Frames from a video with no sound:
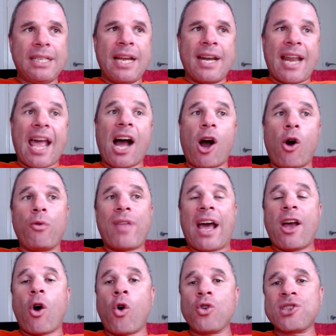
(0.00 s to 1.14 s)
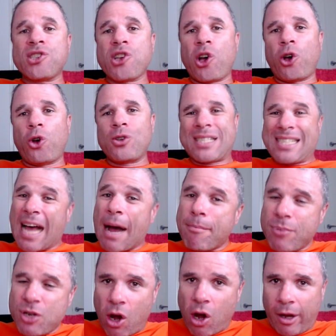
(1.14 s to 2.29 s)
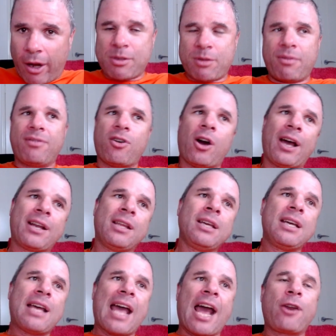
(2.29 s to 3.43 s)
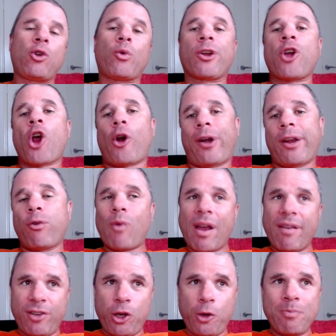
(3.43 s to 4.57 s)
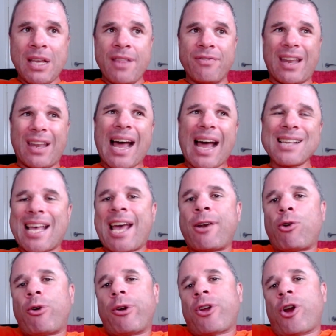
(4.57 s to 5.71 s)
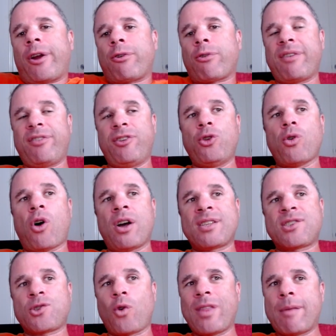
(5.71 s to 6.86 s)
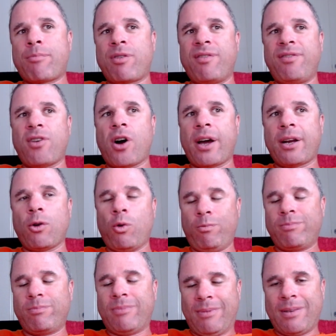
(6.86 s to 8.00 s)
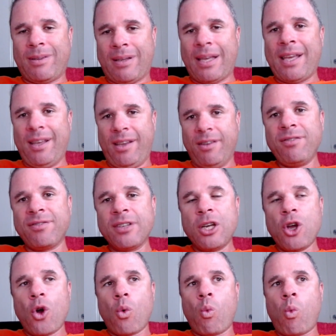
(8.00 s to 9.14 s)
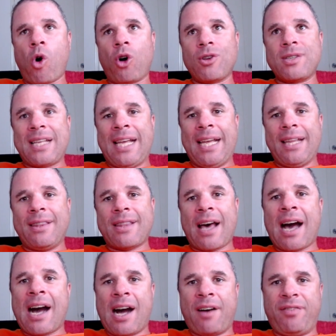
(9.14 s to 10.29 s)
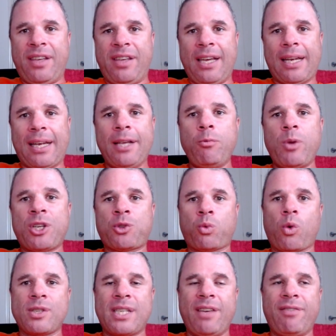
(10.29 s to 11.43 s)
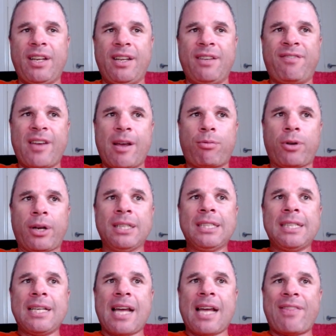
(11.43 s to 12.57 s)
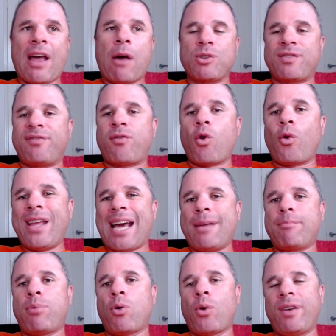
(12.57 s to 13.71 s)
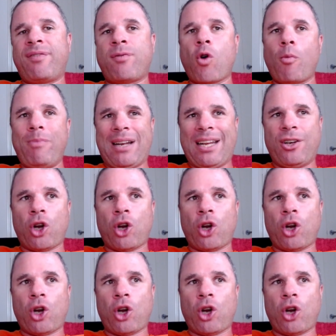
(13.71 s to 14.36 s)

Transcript: Now, they also sometimes provide annual recurring revenue. The last annual recurring revenue I saw them provide or give was in the half yearly, which was given in February, and that was $48.4 million